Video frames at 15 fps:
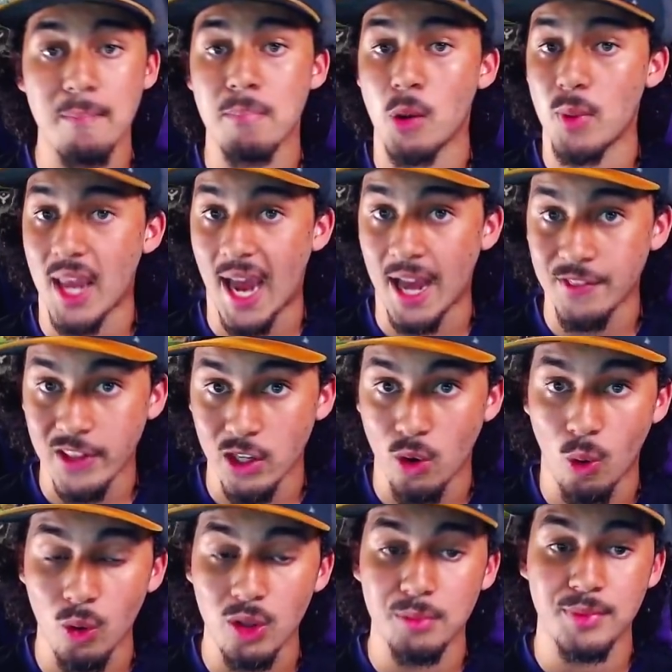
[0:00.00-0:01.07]
but we had the
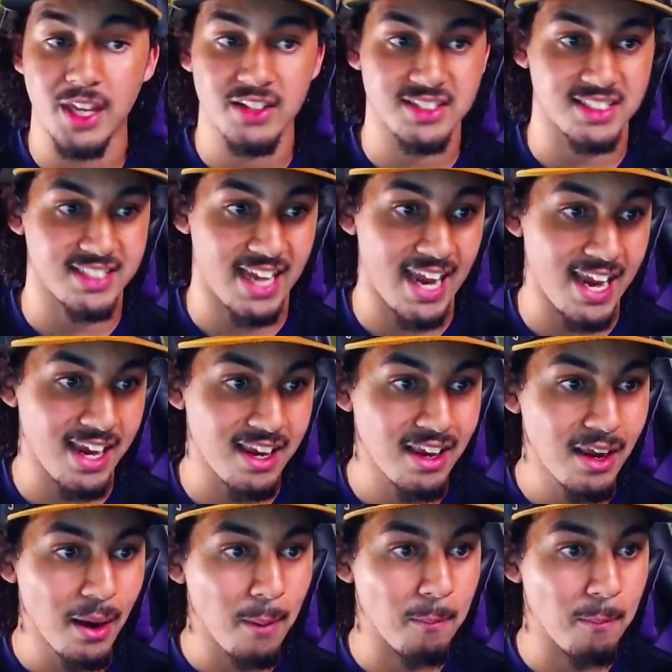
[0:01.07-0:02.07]
golem there to tank.